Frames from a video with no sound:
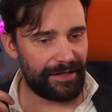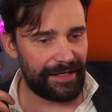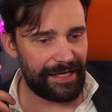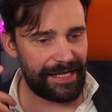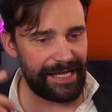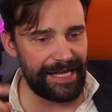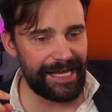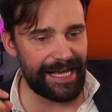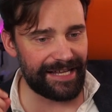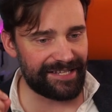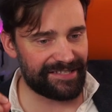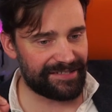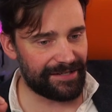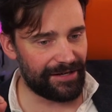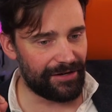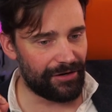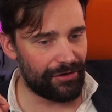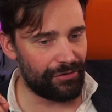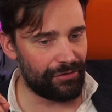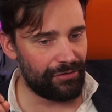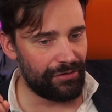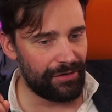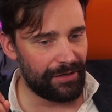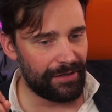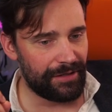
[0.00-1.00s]

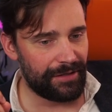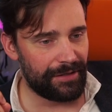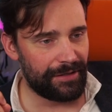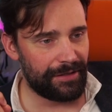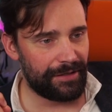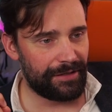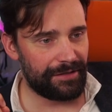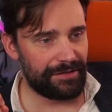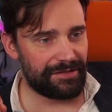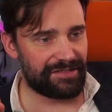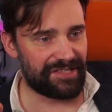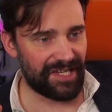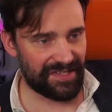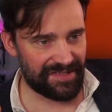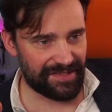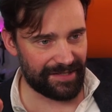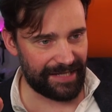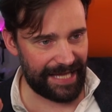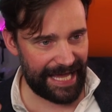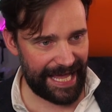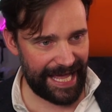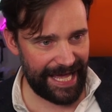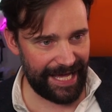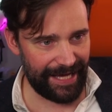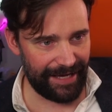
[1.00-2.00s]
ESO doesn't
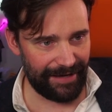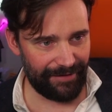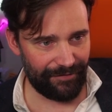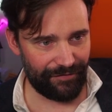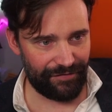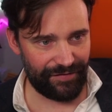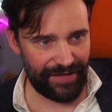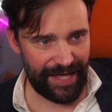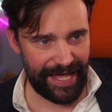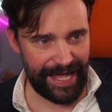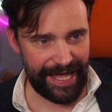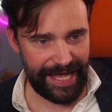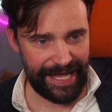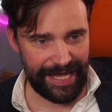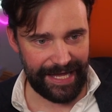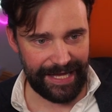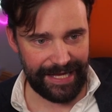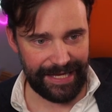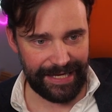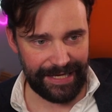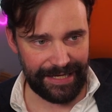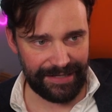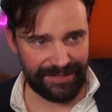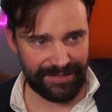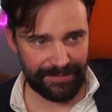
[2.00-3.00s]
have
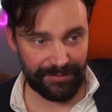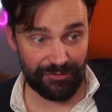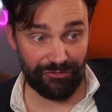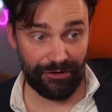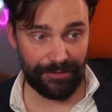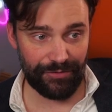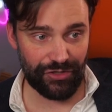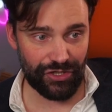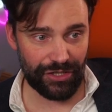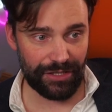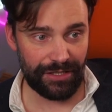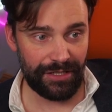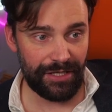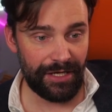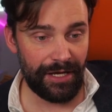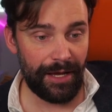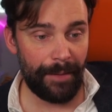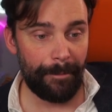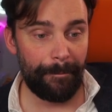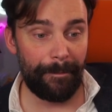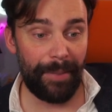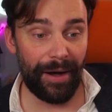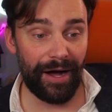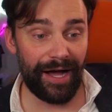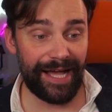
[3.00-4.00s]
a subscription,
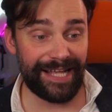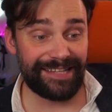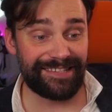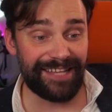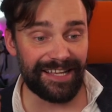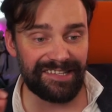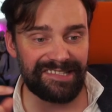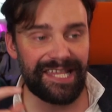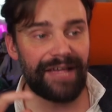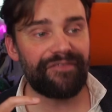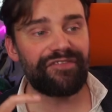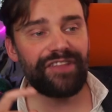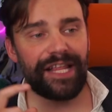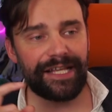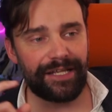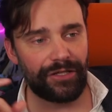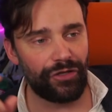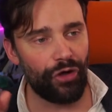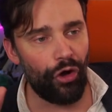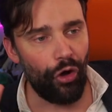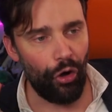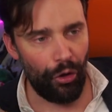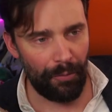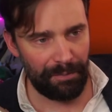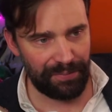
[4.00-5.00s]
but it does have like
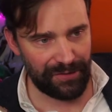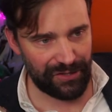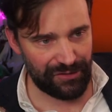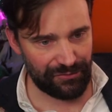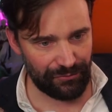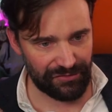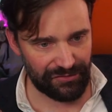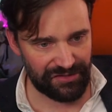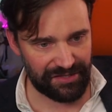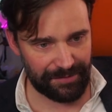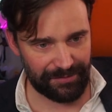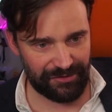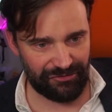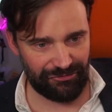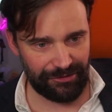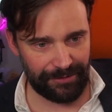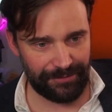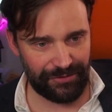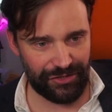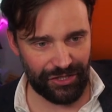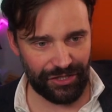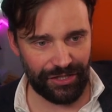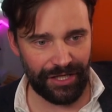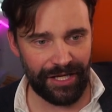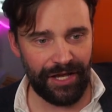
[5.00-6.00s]
an optional
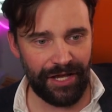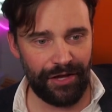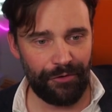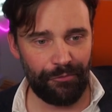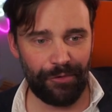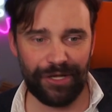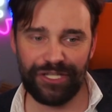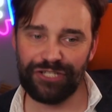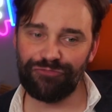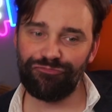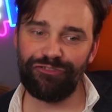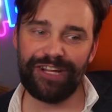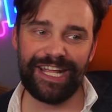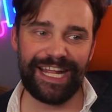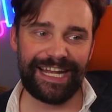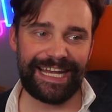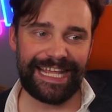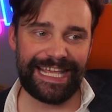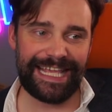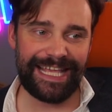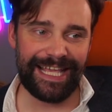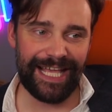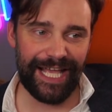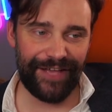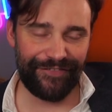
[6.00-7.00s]
subscription, which
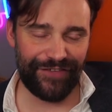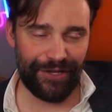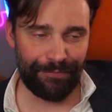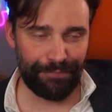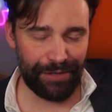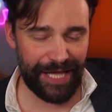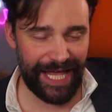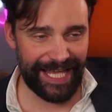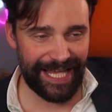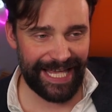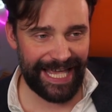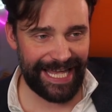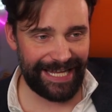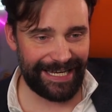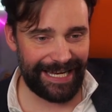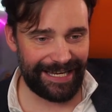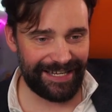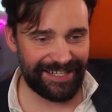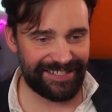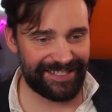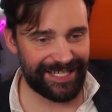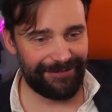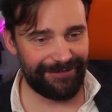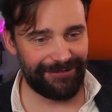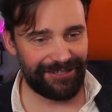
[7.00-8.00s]
really, if you're playing it in any
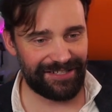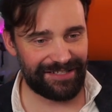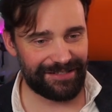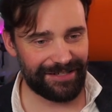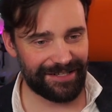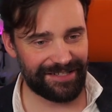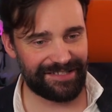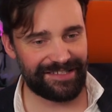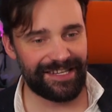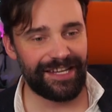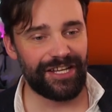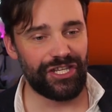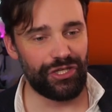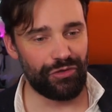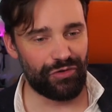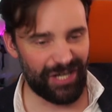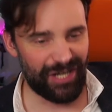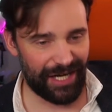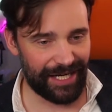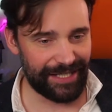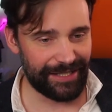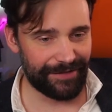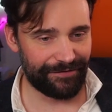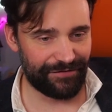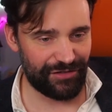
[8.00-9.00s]
seriousness, you
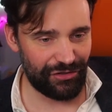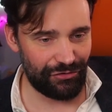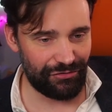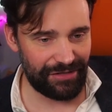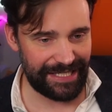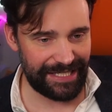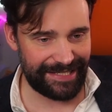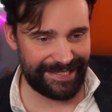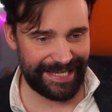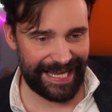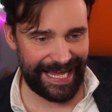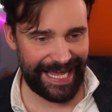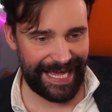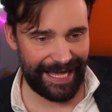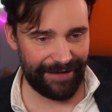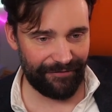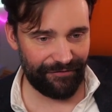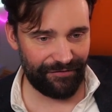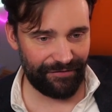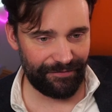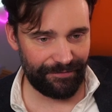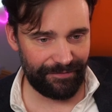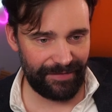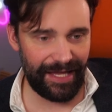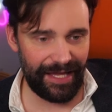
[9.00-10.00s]
kind of do need to
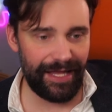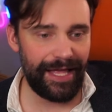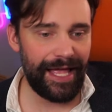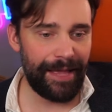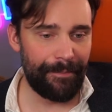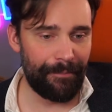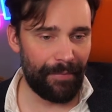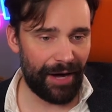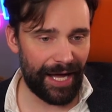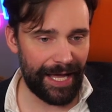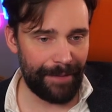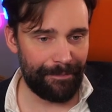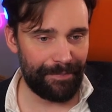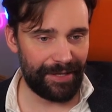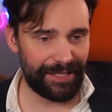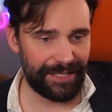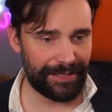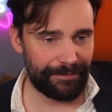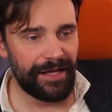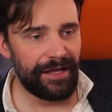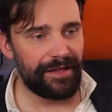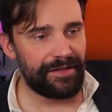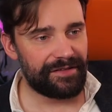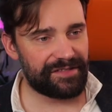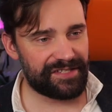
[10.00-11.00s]
have in my
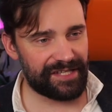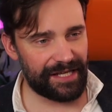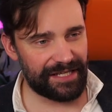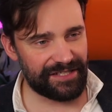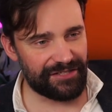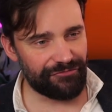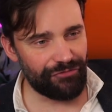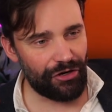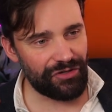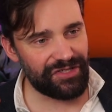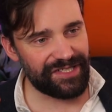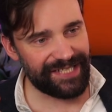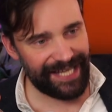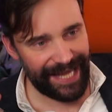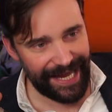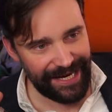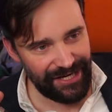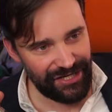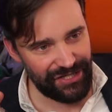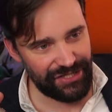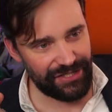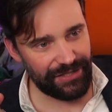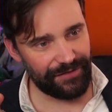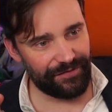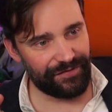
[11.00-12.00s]
opinion. So there's a
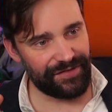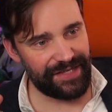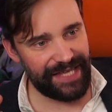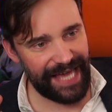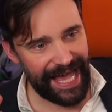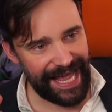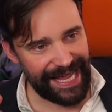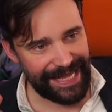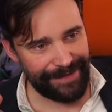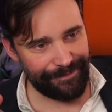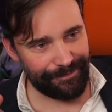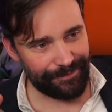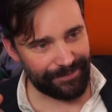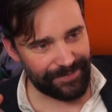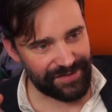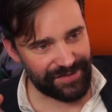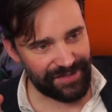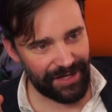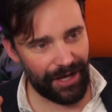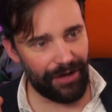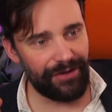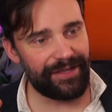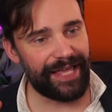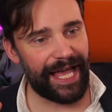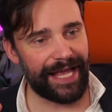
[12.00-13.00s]
rotation of games.
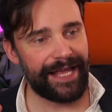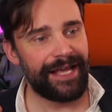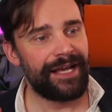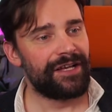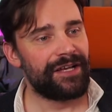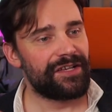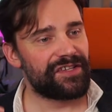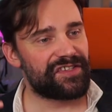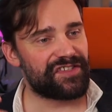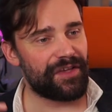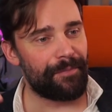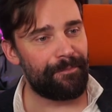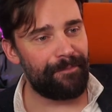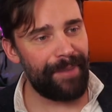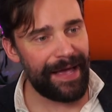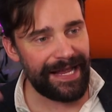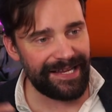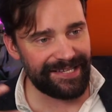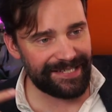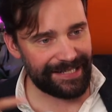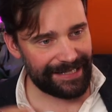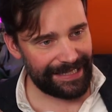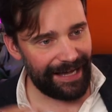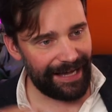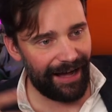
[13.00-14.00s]
Okay, so
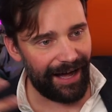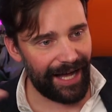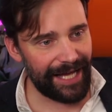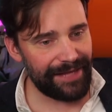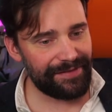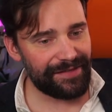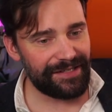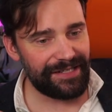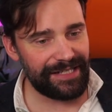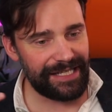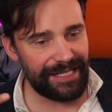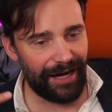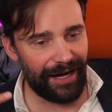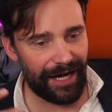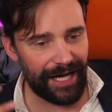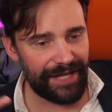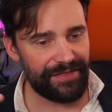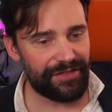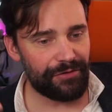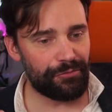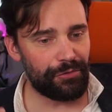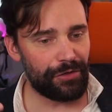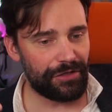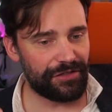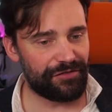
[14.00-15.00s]
basically, either ne-
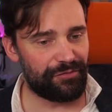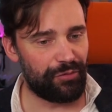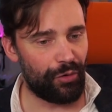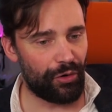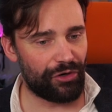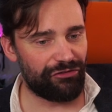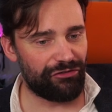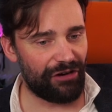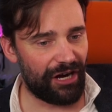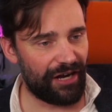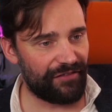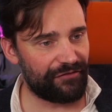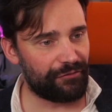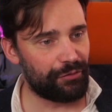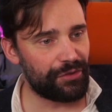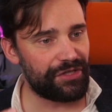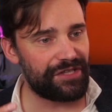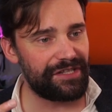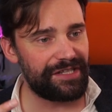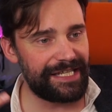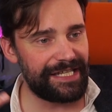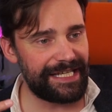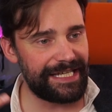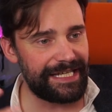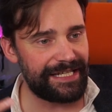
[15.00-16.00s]
either World of Warcraft would
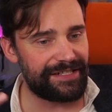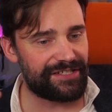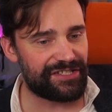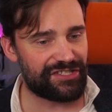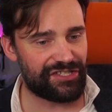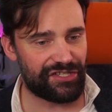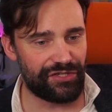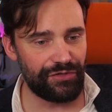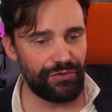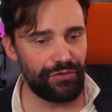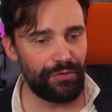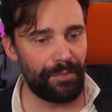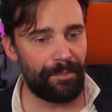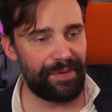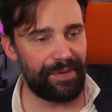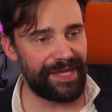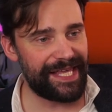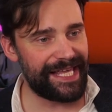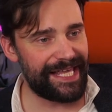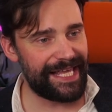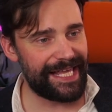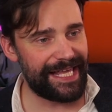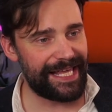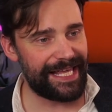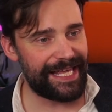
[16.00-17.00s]
need to
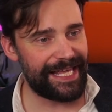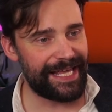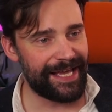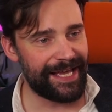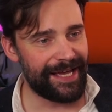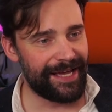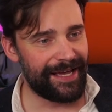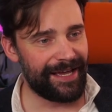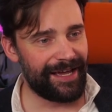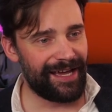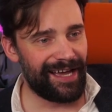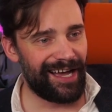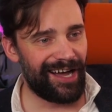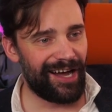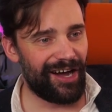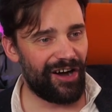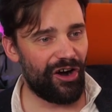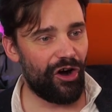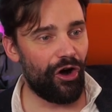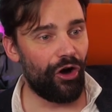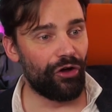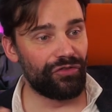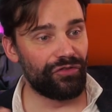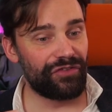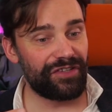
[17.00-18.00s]
be
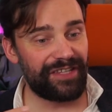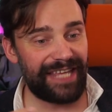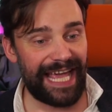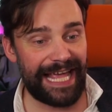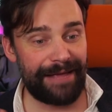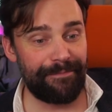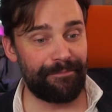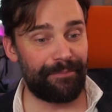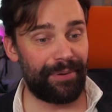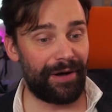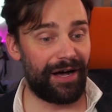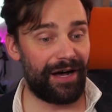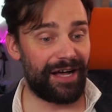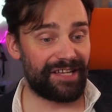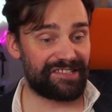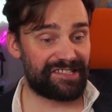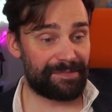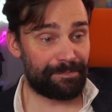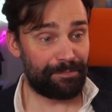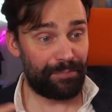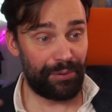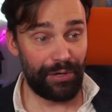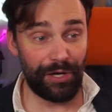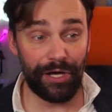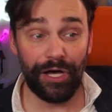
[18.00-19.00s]
on Game Pass
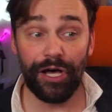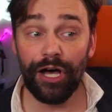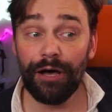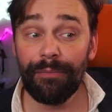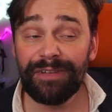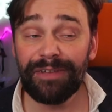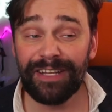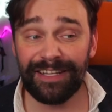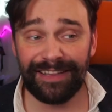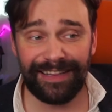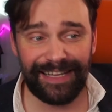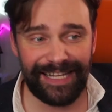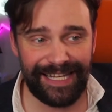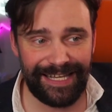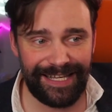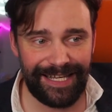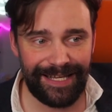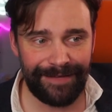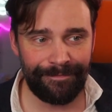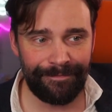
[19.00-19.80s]
permanently